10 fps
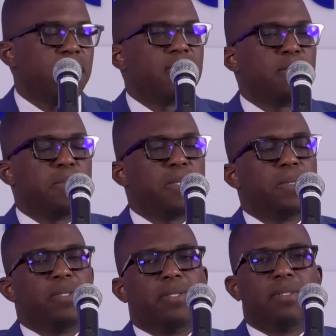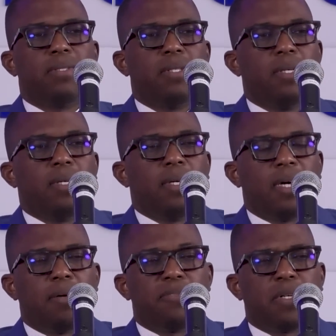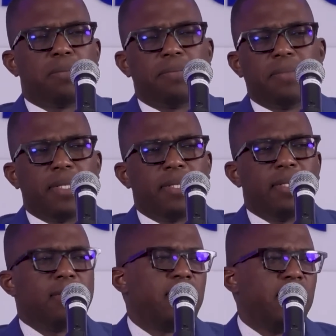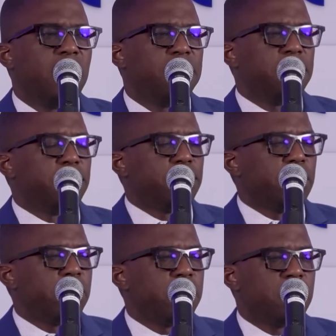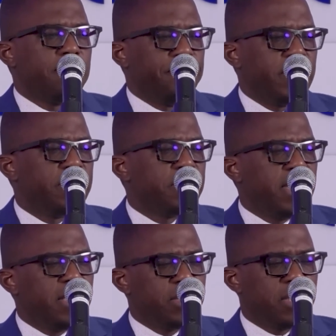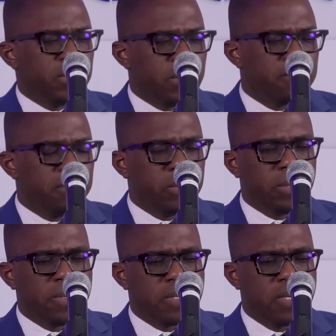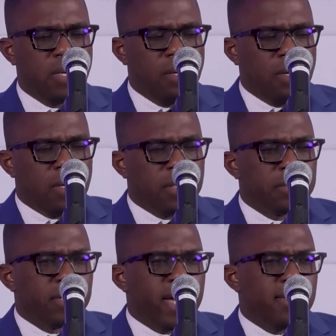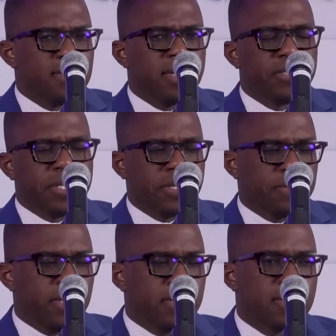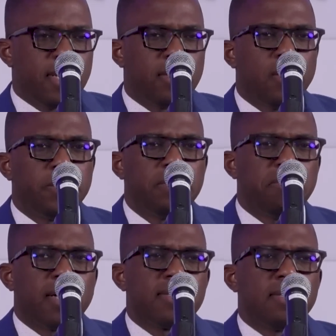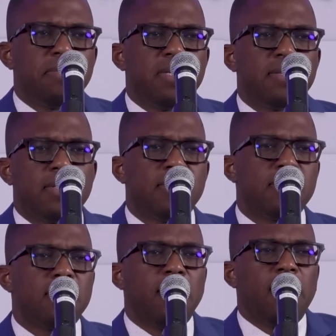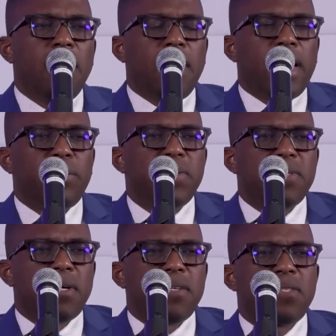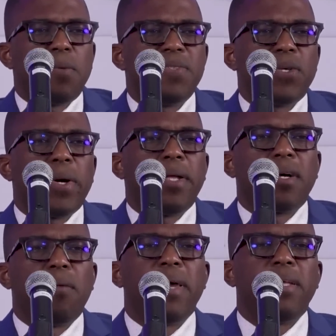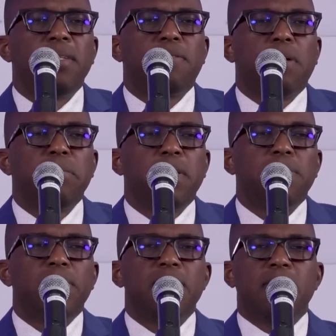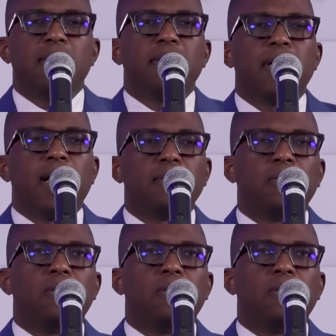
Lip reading: about from, I think, David Rose in relation to our views on rising interest rates and how it impacts the business. And we saw a subsequent comment from him to say that